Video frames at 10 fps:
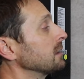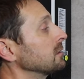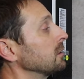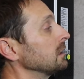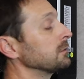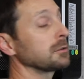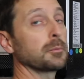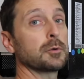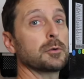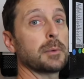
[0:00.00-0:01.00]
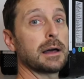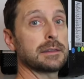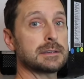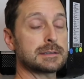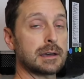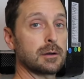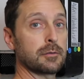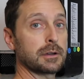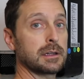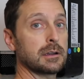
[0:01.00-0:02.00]
that's gonna leave some room on this side
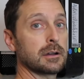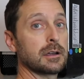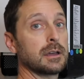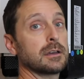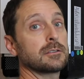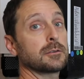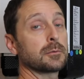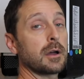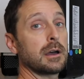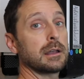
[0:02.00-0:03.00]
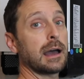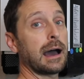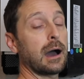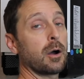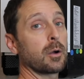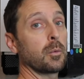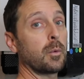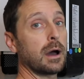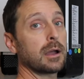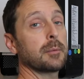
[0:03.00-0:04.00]
over here to run our
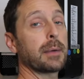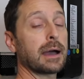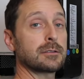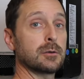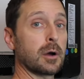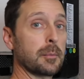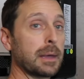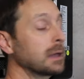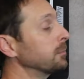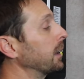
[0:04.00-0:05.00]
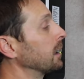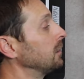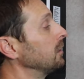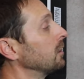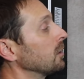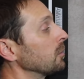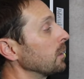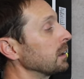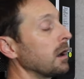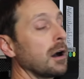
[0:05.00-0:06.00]
wire back to our main panel
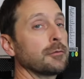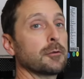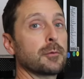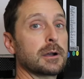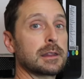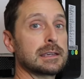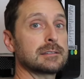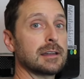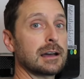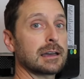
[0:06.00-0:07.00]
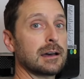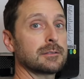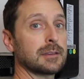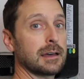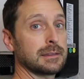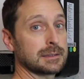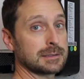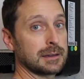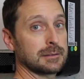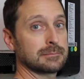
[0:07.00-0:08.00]
right off of one of these knockouts on this
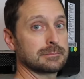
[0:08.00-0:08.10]
side.